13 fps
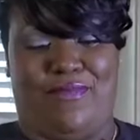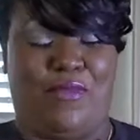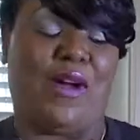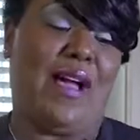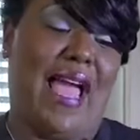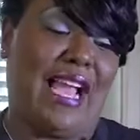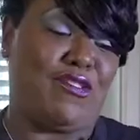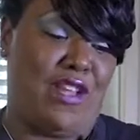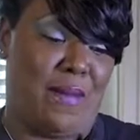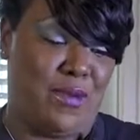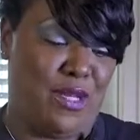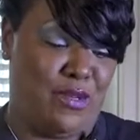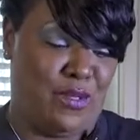well actually
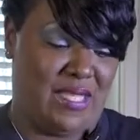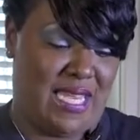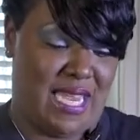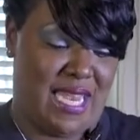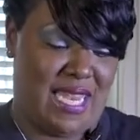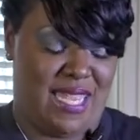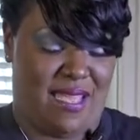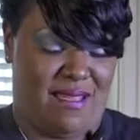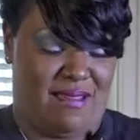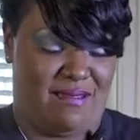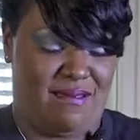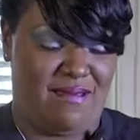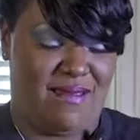I'm using
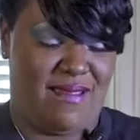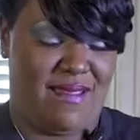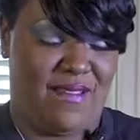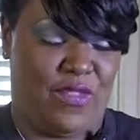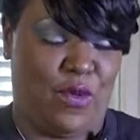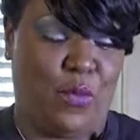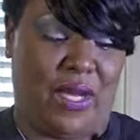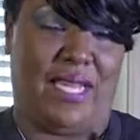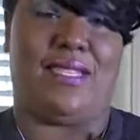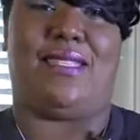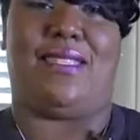the wings